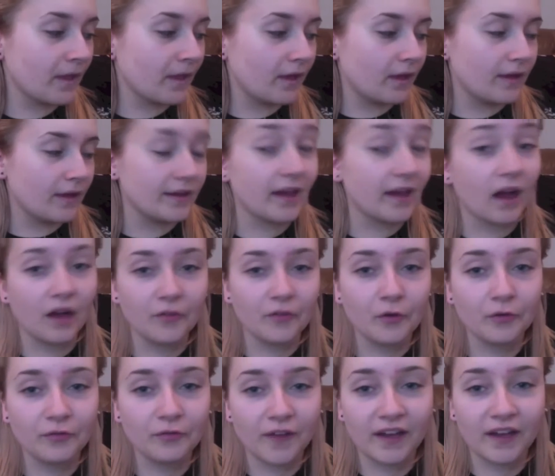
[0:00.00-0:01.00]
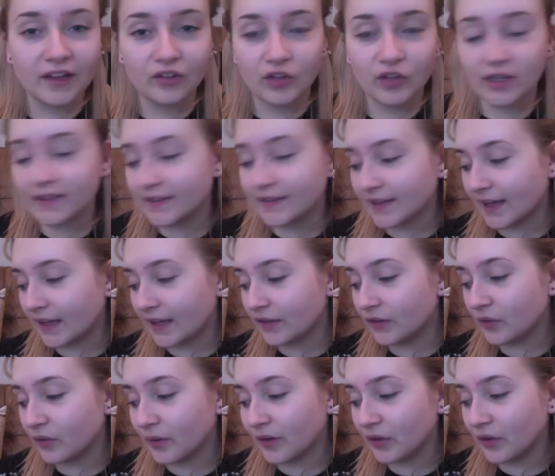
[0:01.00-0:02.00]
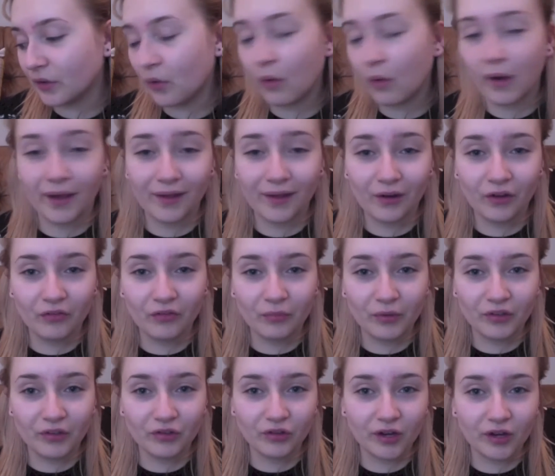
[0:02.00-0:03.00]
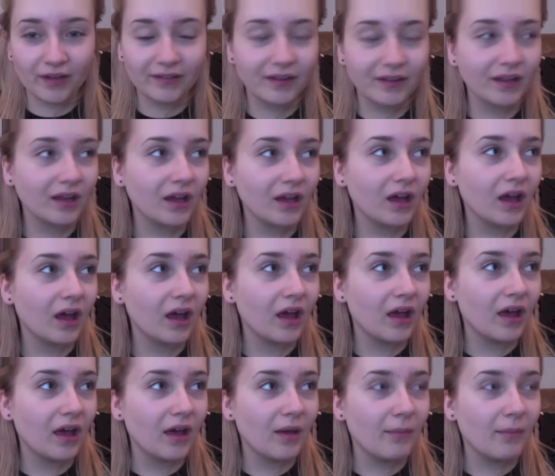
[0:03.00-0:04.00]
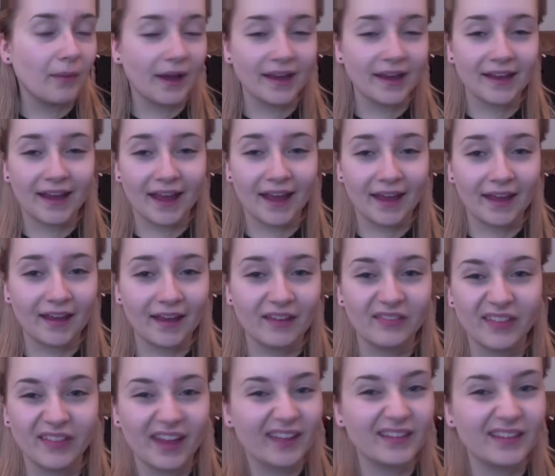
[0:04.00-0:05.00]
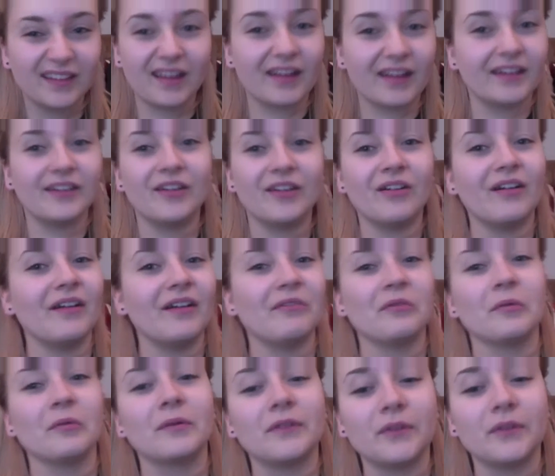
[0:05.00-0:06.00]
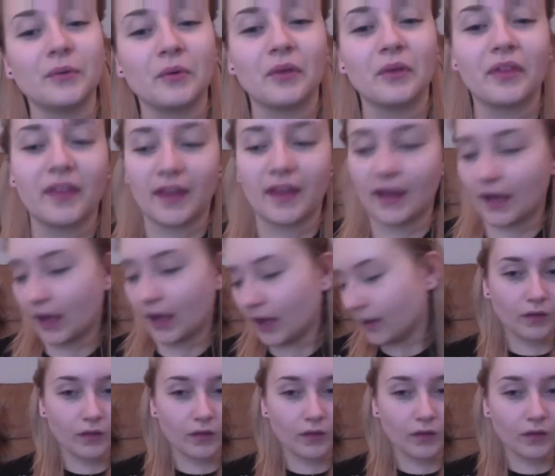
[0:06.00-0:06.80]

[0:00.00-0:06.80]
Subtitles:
yeah, I've got fairly dry skin, so I do quite a lot of moisturising, but I get if that's kind of not everyone's sort of thing.